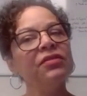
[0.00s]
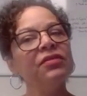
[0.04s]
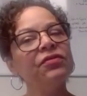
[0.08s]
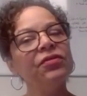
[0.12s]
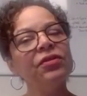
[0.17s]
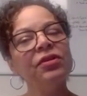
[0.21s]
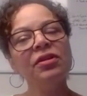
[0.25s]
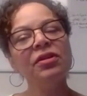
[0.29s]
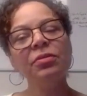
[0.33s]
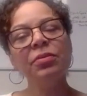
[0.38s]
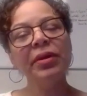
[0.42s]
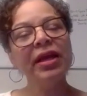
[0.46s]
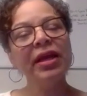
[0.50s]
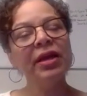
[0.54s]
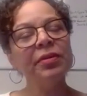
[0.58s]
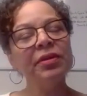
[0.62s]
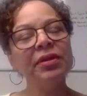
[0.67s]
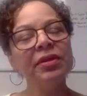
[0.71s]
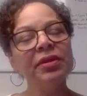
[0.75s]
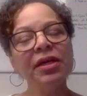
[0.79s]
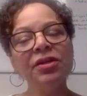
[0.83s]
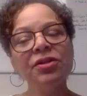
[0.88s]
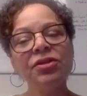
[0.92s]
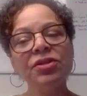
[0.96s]
fully be
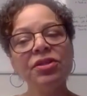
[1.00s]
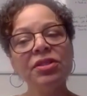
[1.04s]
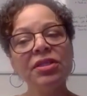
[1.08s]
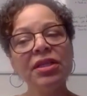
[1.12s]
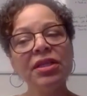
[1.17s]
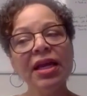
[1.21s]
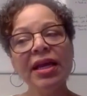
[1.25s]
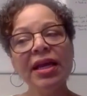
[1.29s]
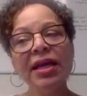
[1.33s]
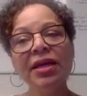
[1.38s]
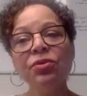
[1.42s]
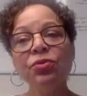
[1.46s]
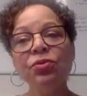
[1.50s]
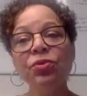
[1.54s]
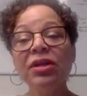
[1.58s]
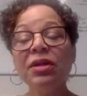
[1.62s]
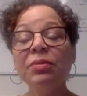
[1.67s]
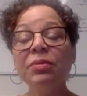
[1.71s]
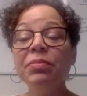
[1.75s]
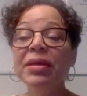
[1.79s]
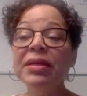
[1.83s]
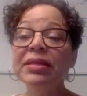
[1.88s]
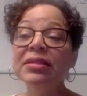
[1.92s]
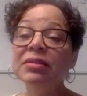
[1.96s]
able to understand what
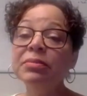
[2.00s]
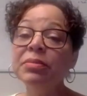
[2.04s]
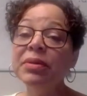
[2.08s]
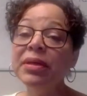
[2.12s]
it means to